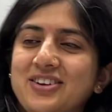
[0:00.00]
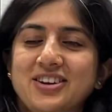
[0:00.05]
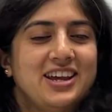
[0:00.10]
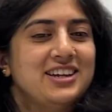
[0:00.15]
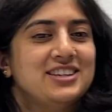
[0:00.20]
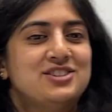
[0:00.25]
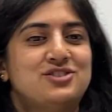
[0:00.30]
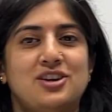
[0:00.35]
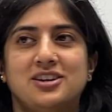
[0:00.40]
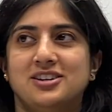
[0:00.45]
like
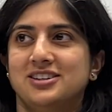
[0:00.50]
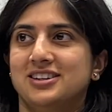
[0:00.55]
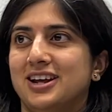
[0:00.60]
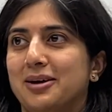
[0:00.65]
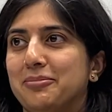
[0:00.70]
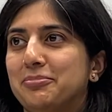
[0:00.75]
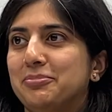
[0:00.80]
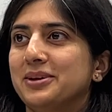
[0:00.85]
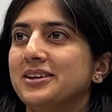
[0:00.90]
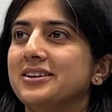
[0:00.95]
strutted
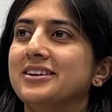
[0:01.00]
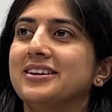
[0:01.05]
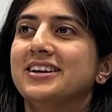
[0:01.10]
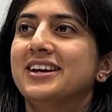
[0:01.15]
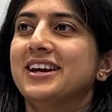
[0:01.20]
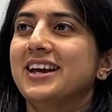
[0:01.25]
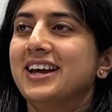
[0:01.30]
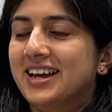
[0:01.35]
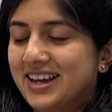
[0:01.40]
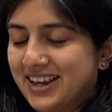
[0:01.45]
up and
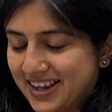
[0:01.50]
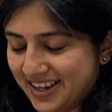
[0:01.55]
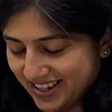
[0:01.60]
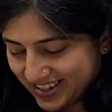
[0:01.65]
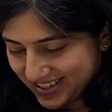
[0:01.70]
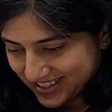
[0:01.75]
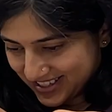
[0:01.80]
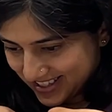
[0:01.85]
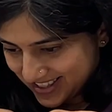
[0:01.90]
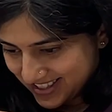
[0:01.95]

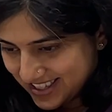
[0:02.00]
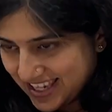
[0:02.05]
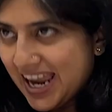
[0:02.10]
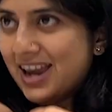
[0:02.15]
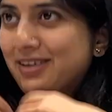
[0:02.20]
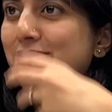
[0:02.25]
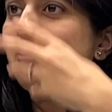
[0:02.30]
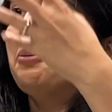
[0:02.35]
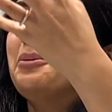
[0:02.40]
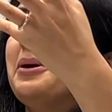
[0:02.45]
just
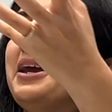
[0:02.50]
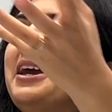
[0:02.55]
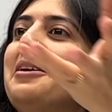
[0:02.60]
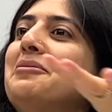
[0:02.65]
gave away